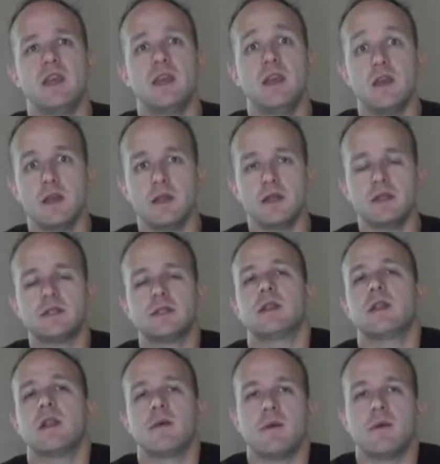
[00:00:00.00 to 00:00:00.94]
If it
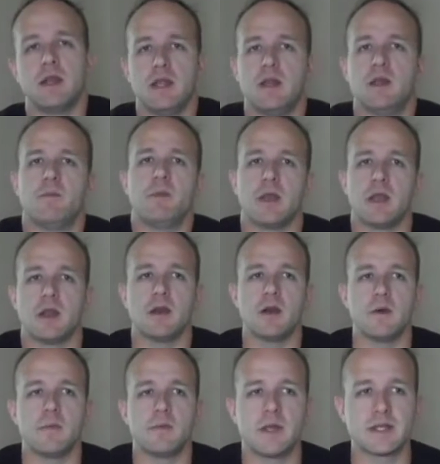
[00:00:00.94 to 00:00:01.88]
is, then I
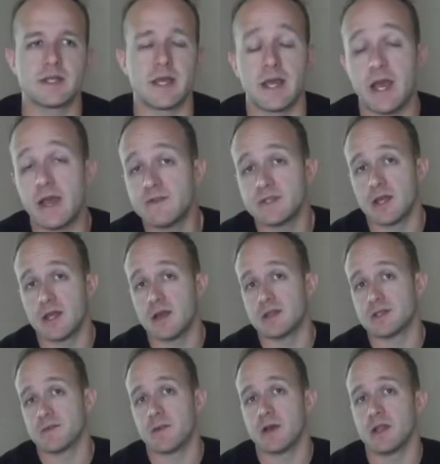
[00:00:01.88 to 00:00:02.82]
might need to pick it up,
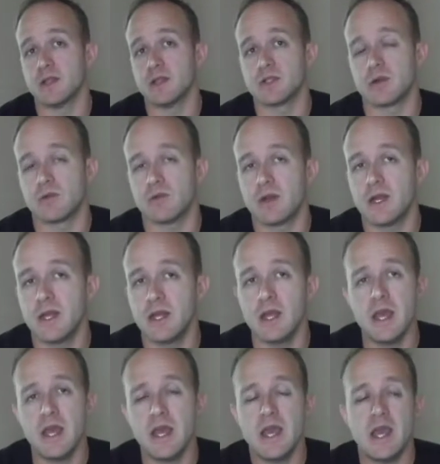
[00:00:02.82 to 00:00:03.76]
because I have Scions on my
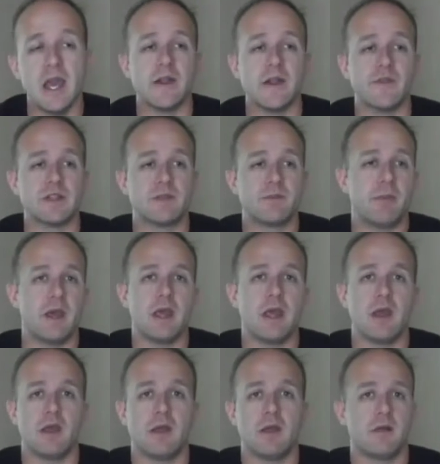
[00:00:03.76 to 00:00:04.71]
list already,
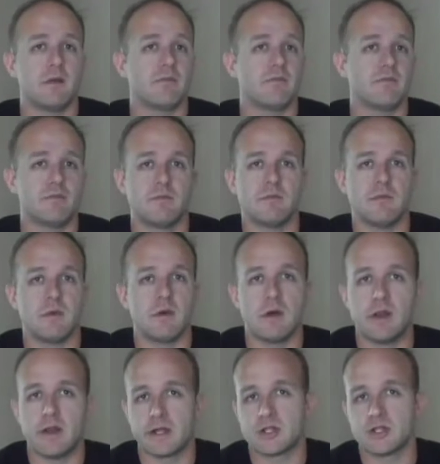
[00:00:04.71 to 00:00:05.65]
and if it's
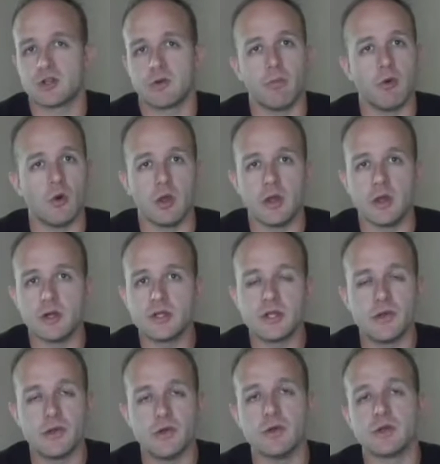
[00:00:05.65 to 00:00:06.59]
pay an
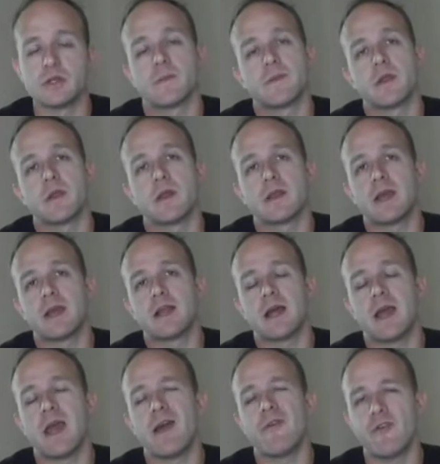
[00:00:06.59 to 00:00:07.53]
extra point or 2 or
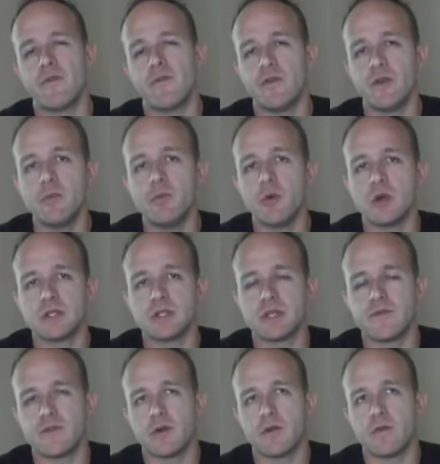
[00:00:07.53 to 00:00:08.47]
something like that, I have a
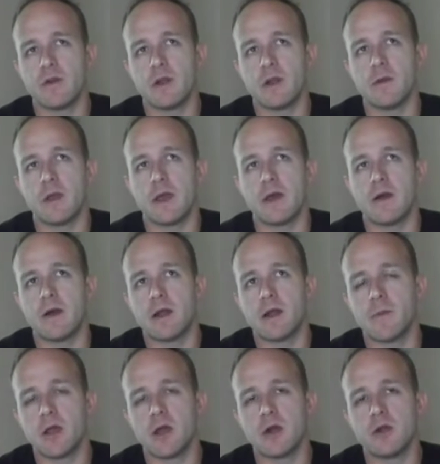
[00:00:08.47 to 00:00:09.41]
few points left over.